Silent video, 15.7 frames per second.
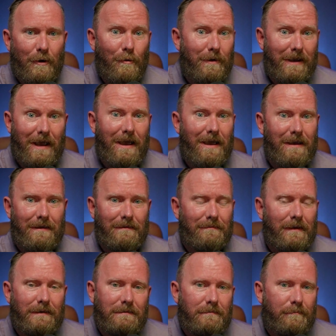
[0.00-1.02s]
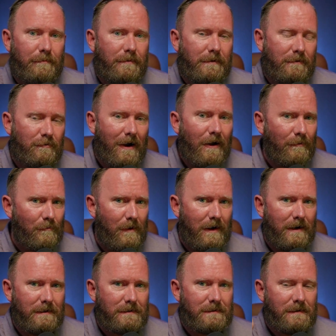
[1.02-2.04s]
okay, like crowd
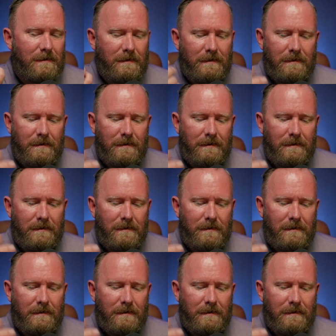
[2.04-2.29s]
wise.